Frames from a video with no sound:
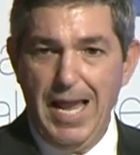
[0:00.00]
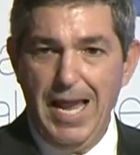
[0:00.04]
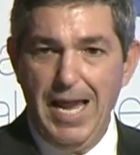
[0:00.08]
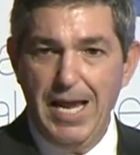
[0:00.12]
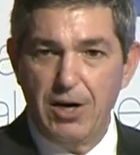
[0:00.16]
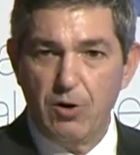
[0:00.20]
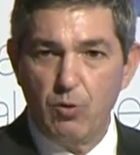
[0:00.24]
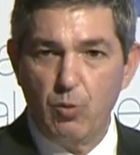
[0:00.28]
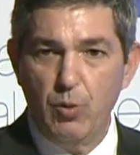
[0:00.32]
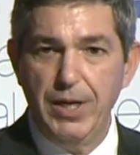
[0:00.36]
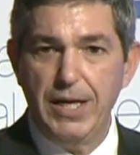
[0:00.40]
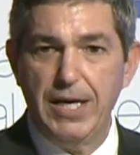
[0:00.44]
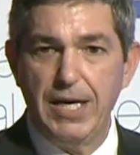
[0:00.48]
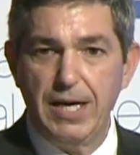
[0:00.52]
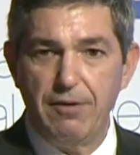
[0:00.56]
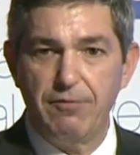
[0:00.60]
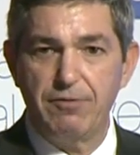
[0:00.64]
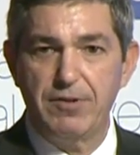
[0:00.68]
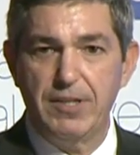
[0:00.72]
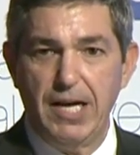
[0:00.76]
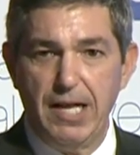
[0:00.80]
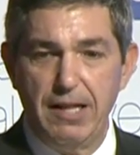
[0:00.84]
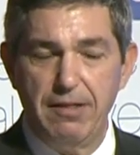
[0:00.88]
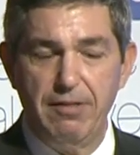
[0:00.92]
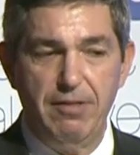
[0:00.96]
And we
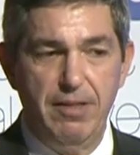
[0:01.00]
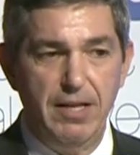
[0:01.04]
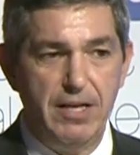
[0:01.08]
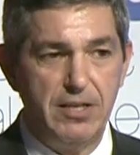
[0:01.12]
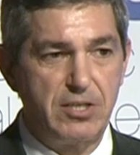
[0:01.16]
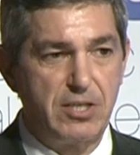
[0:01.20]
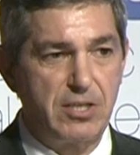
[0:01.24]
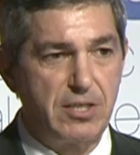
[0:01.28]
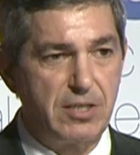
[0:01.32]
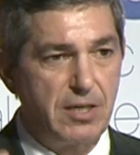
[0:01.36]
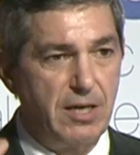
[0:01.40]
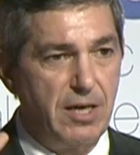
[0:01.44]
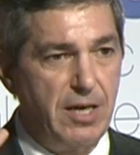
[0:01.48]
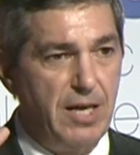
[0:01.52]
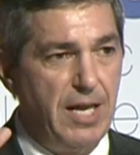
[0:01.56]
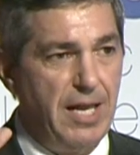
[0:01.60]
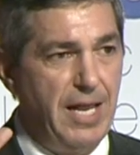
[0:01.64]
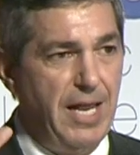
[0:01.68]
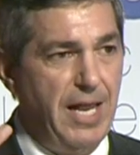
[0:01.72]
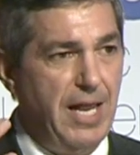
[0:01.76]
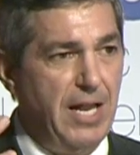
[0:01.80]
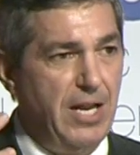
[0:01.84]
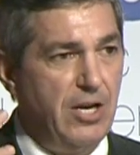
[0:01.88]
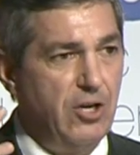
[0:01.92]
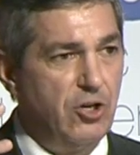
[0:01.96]
have done this
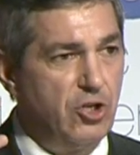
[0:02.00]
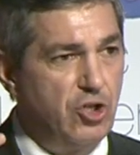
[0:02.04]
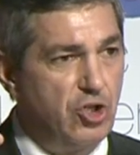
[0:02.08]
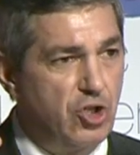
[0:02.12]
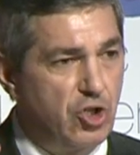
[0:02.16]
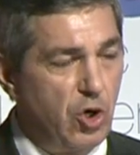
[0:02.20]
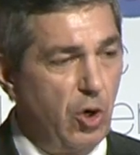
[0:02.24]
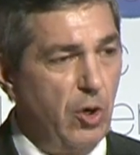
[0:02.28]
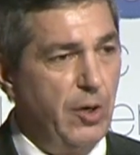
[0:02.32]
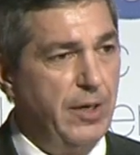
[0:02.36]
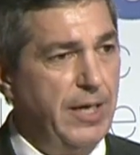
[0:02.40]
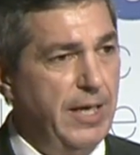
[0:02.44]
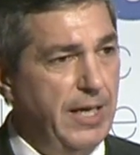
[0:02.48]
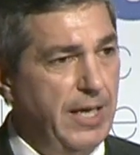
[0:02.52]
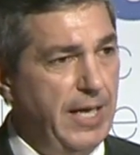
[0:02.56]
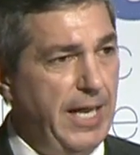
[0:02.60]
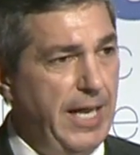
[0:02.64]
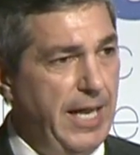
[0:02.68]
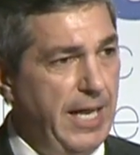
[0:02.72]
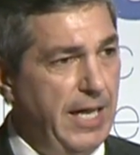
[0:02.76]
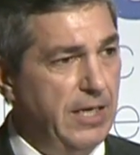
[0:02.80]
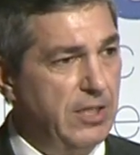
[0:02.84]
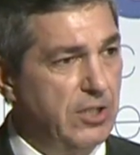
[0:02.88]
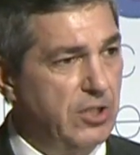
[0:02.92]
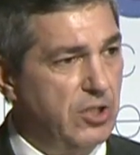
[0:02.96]
joining
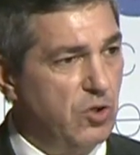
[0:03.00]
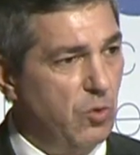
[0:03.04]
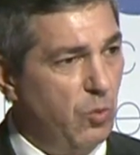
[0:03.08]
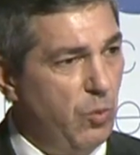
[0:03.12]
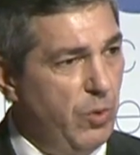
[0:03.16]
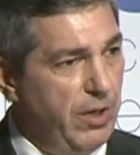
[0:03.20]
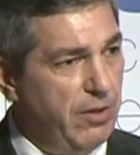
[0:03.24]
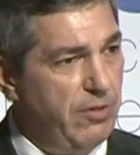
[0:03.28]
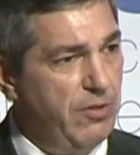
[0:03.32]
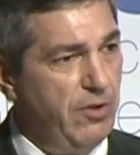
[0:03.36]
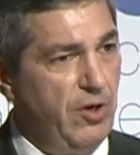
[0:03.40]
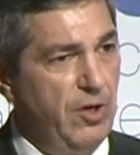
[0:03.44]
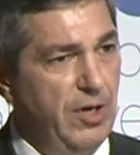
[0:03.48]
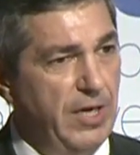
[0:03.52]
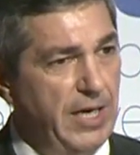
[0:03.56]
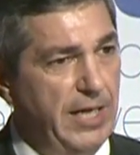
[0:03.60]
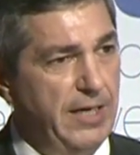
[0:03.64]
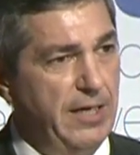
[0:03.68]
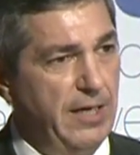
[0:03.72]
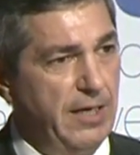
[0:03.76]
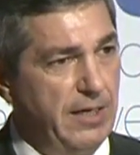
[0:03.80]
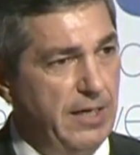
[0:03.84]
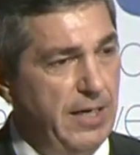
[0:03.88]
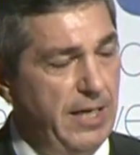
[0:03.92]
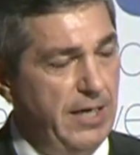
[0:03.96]
hands with the
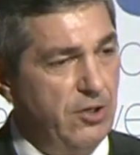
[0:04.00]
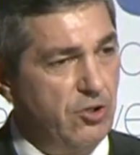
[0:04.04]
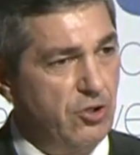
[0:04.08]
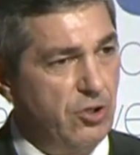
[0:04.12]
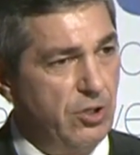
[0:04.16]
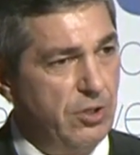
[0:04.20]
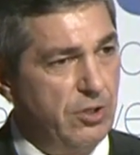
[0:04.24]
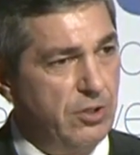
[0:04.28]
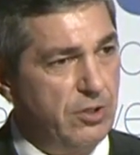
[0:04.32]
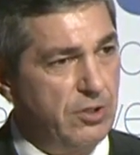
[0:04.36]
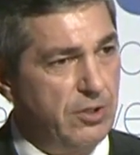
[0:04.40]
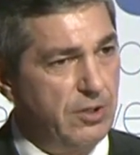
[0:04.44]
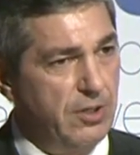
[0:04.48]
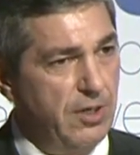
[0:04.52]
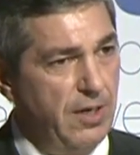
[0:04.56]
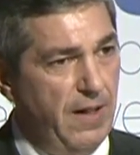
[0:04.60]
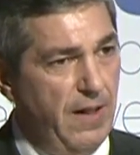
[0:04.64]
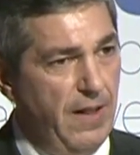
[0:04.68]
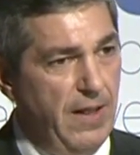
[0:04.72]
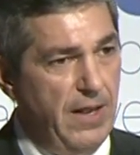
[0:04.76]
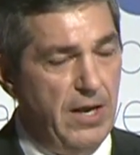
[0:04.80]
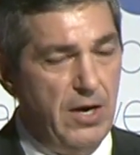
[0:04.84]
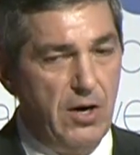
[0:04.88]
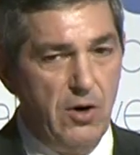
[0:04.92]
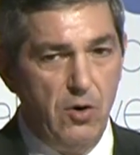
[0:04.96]
United Nations,
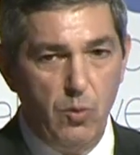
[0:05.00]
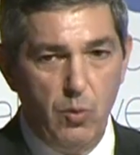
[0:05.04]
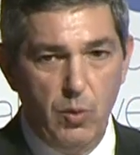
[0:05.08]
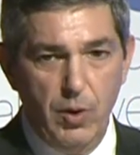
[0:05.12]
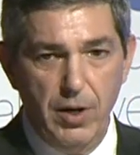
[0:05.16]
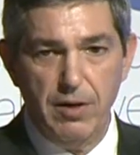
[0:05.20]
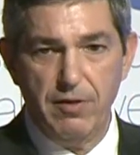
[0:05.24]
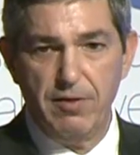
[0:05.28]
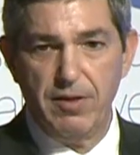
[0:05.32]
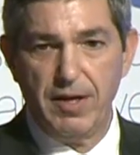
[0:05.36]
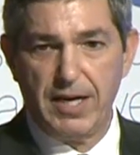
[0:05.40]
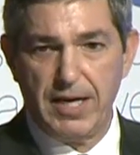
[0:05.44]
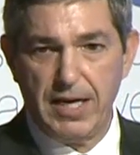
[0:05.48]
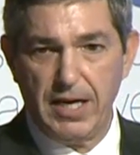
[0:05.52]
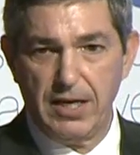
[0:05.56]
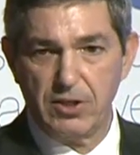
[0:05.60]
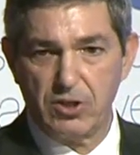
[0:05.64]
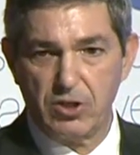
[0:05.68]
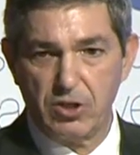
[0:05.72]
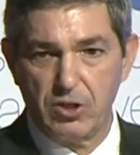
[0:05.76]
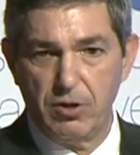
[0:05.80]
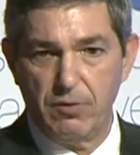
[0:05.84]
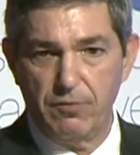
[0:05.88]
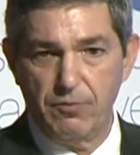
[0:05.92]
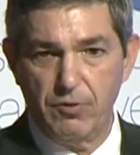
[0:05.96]
with the
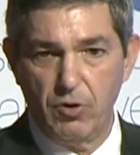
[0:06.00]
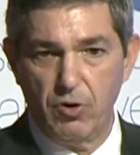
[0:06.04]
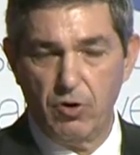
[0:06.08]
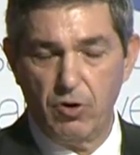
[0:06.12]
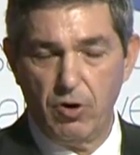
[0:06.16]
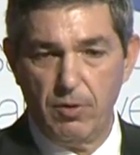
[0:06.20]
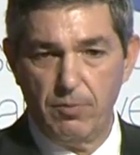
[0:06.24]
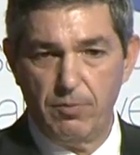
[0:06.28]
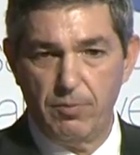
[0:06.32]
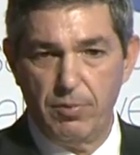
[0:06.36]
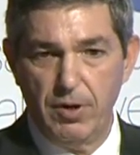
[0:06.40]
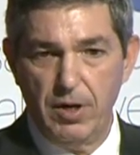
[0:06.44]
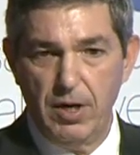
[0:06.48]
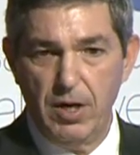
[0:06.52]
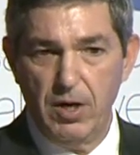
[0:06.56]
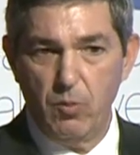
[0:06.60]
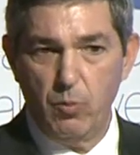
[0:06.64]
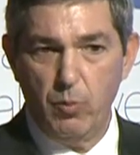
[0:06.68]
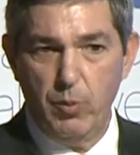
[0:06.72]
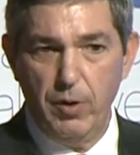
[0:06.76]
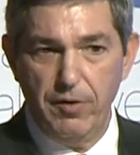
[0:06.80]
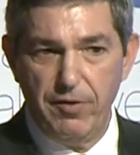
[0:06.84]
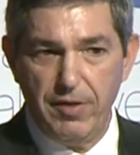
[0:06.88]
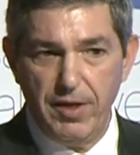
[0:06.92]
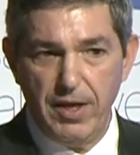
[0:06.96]
Council of Europe,
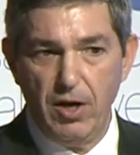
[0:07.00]
with